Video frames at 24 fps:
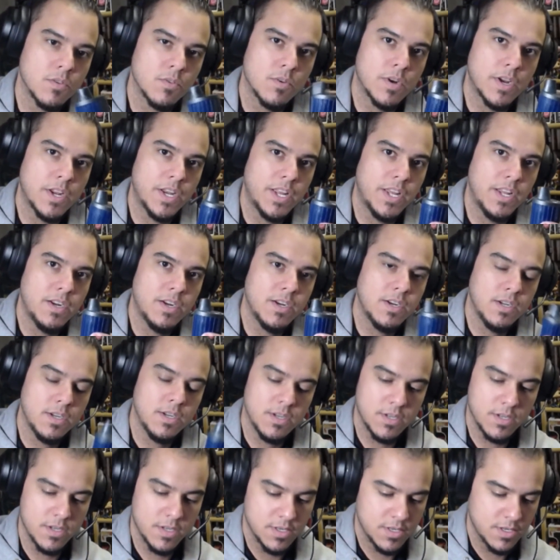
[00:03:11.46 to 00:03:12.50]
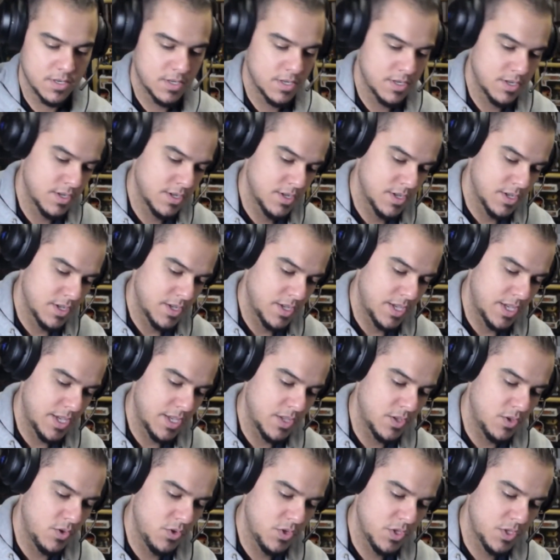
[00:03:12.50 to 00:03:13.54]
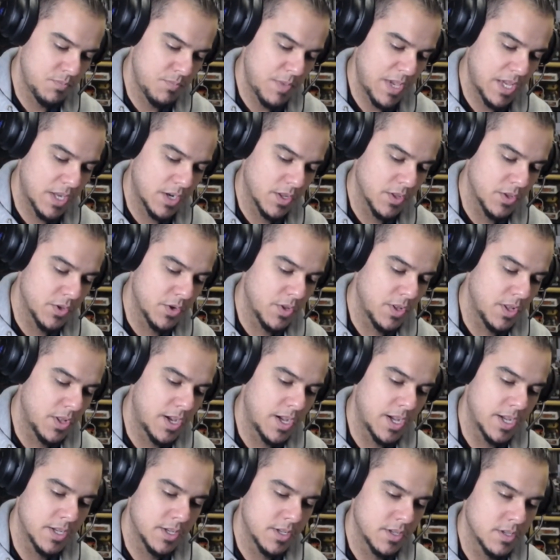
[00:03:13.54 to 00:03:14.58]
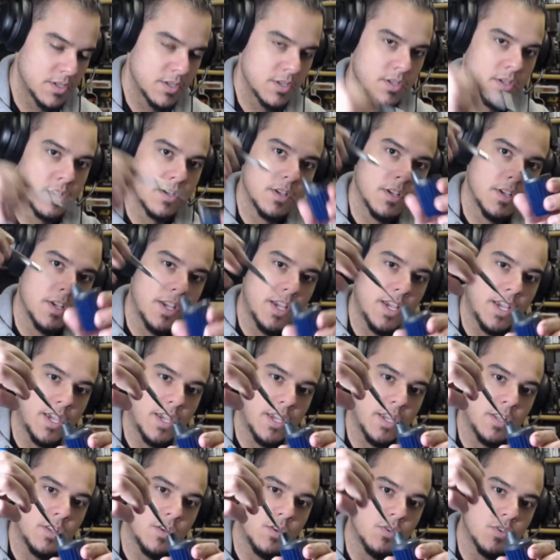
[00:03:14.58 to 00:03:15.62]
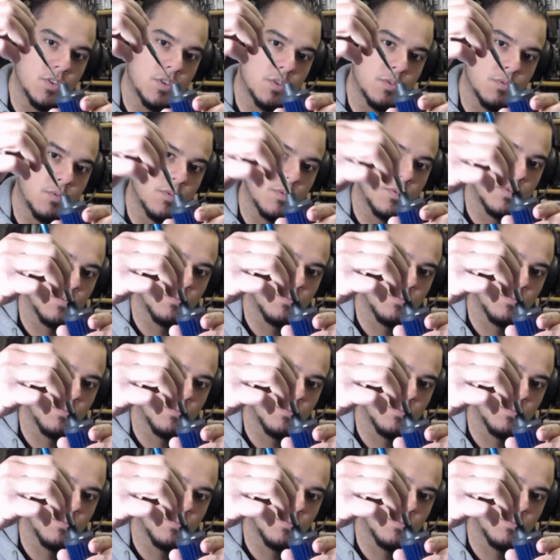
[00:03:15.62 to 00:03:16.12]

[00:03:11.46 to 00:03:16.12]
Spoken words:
right here, and you just make it a little long, and you just